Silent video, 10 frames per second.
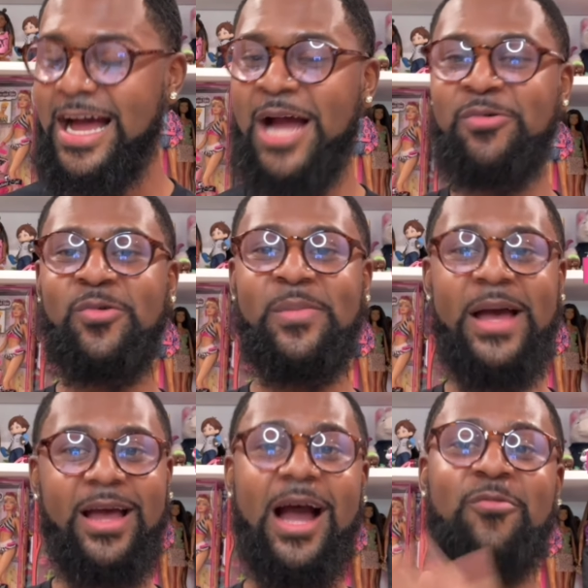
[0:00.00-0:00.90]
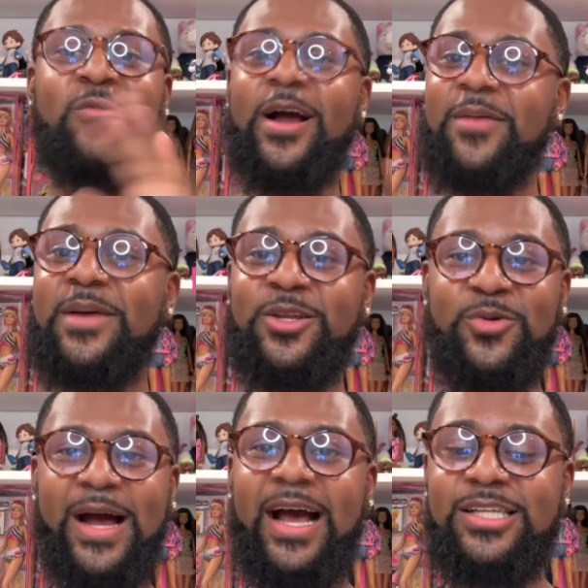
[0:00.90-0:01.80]
I would re I recommend you
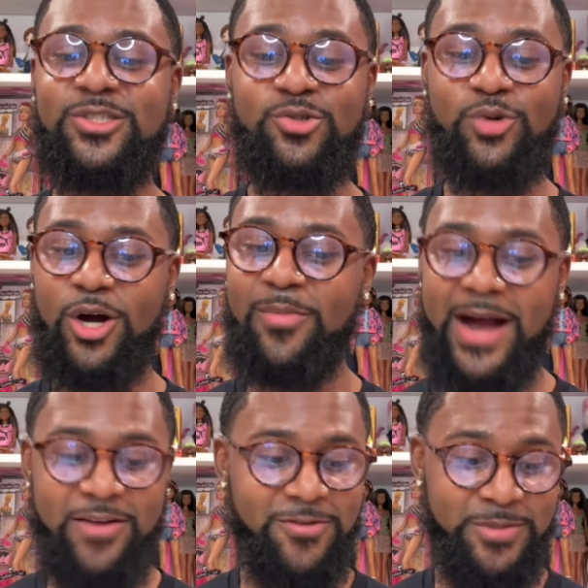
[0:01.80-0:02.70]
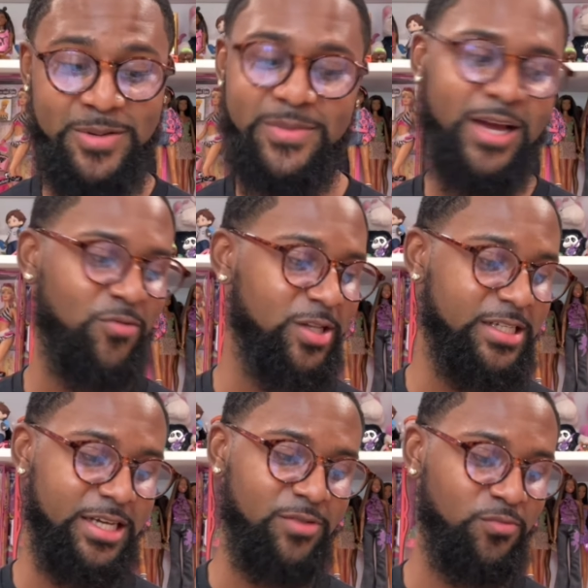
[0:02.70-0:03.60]
guys to go buy from them. They really
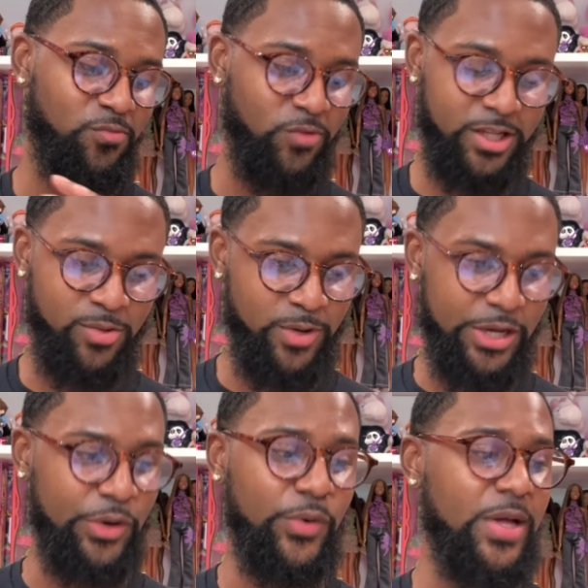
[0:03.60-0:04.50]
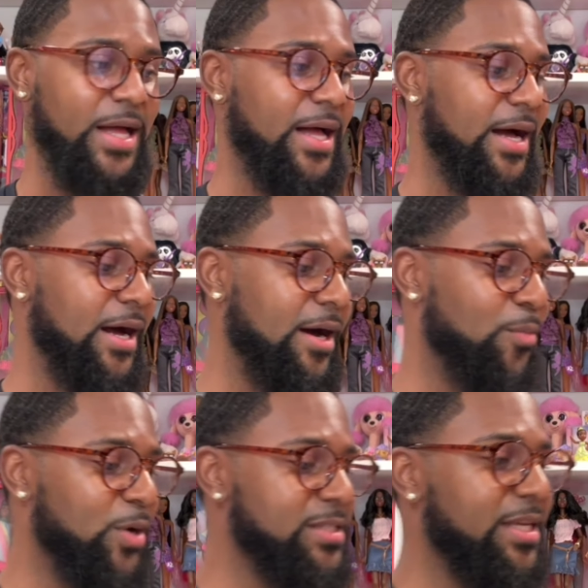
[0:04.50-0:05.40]
did really well. Um,
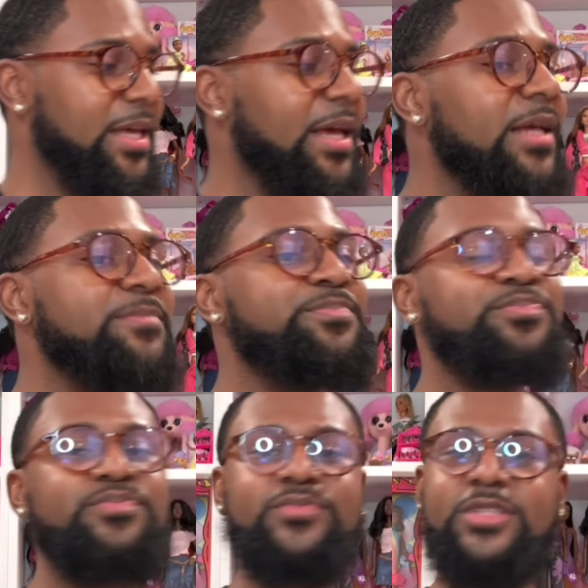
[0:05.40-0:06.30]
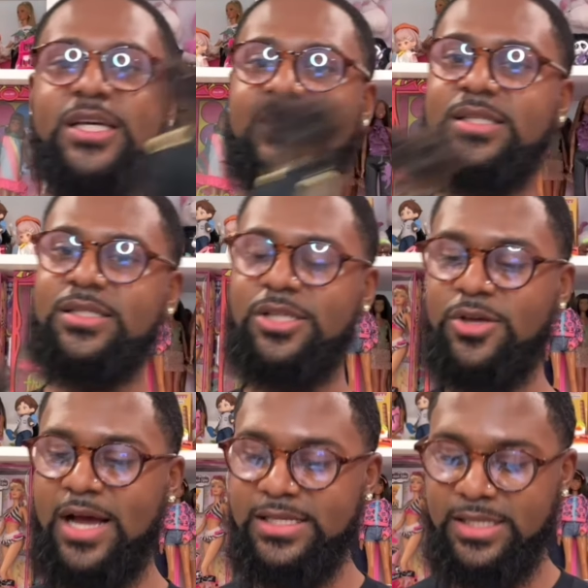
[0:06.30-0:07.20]
once again, just so you
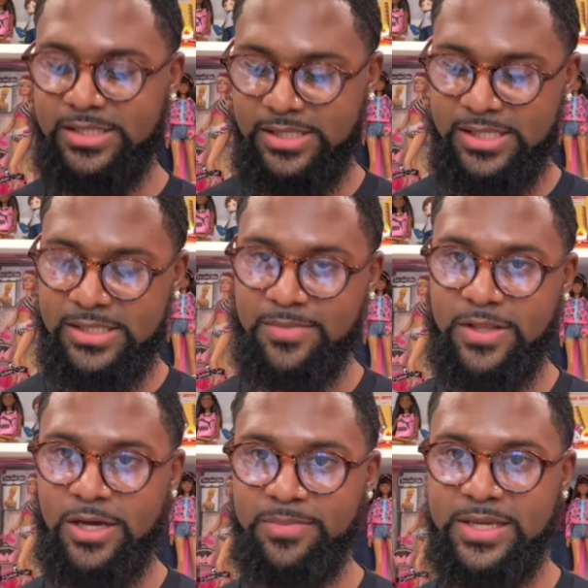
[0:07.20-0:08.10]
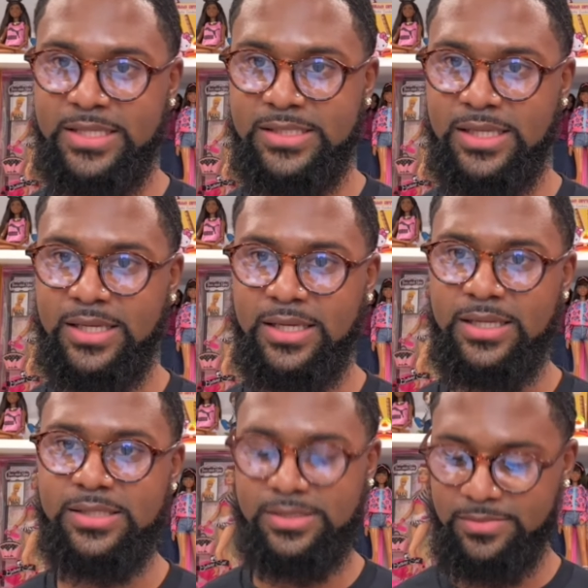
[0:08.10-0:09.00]
guys can see some of their
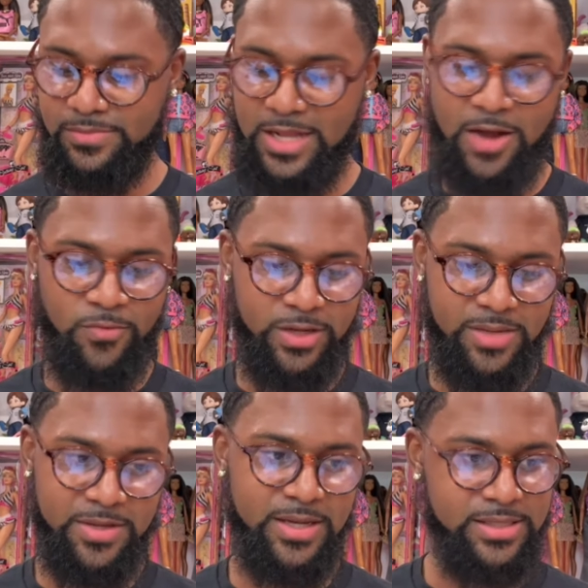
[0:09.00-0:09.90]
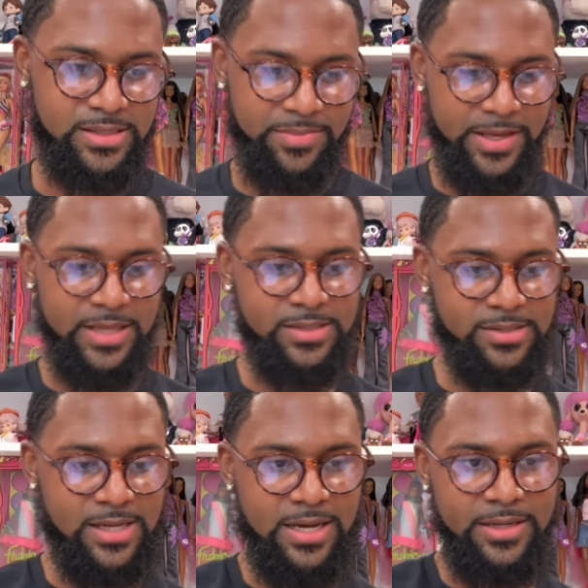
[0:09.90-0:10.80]
pieces. Not really because the pants
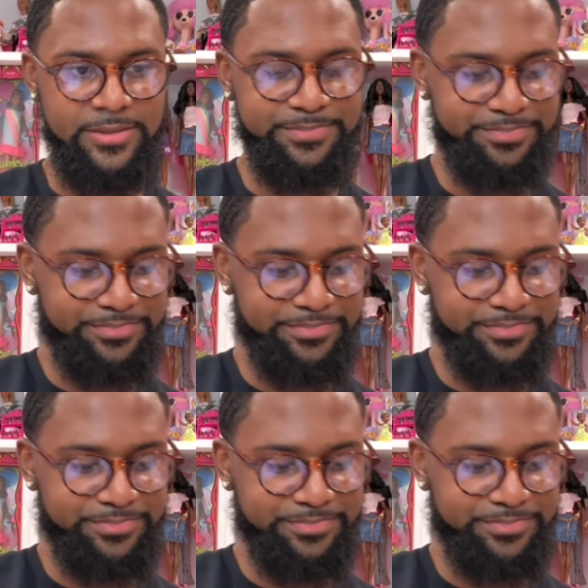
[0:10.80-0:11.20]
is kind of